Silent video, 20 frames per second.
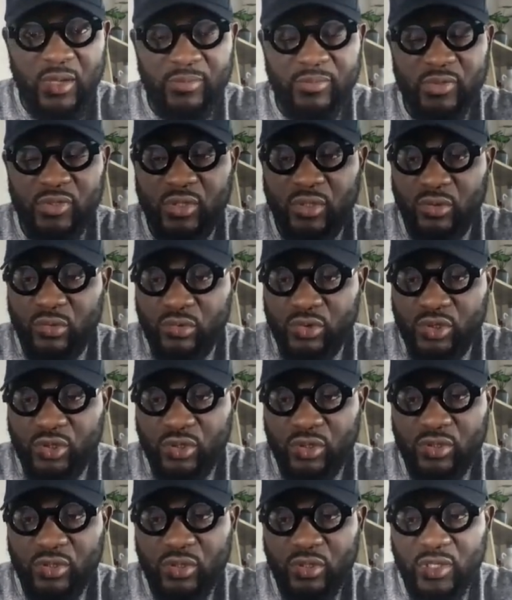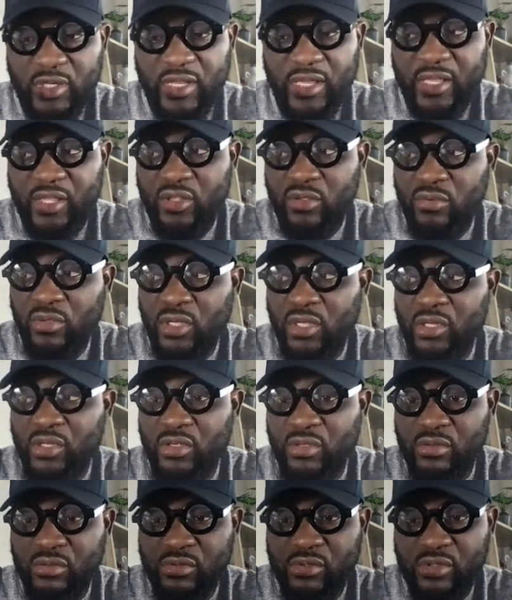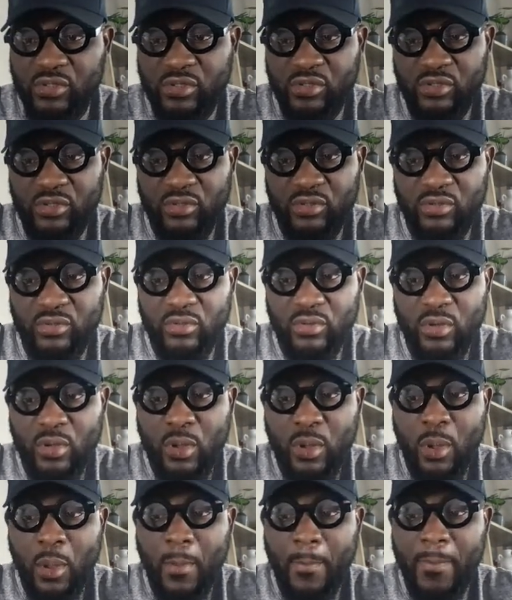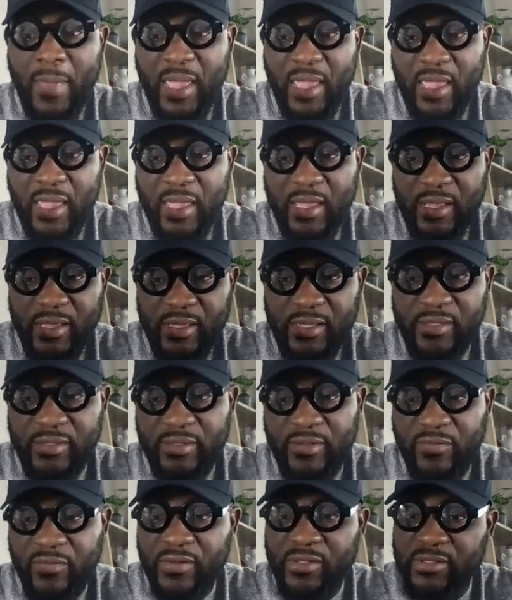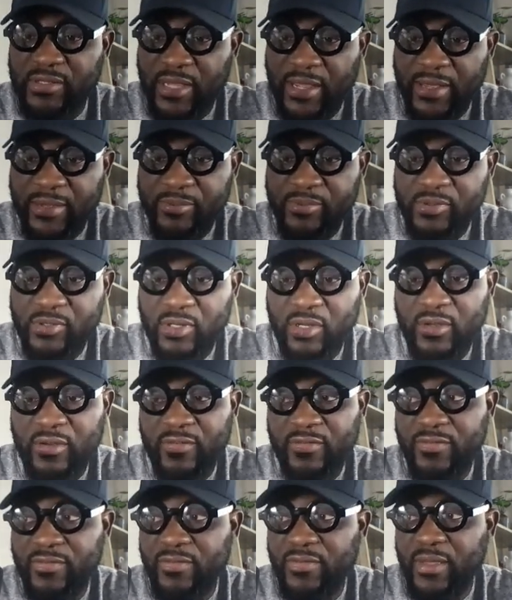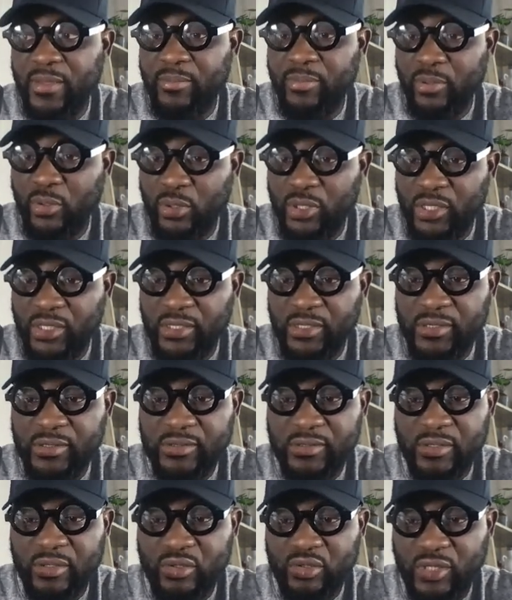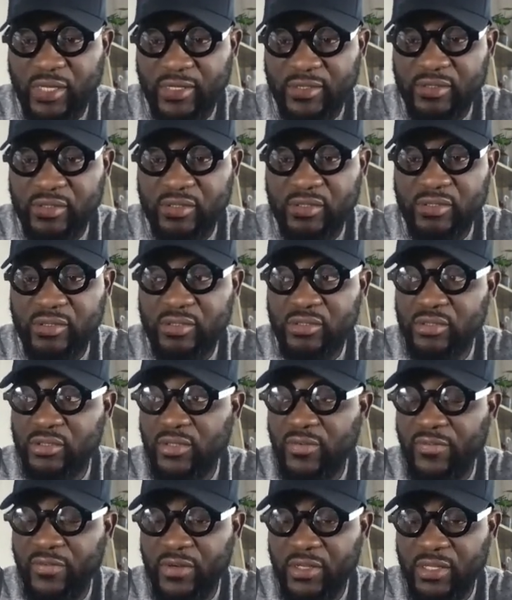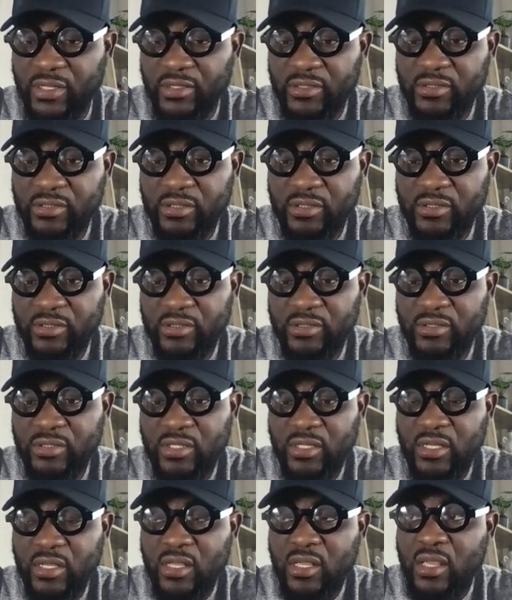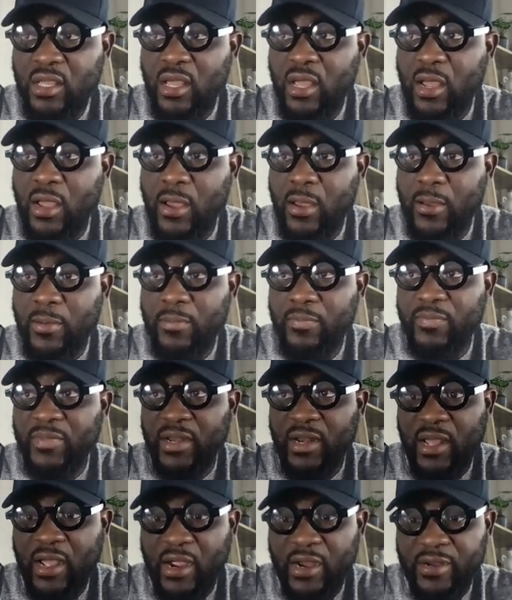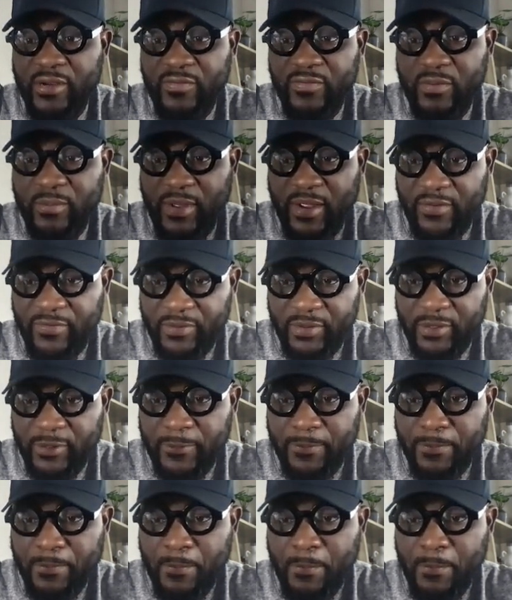solution that you can use to pay different types of employees, contractors, freelancers that are hired from Africa.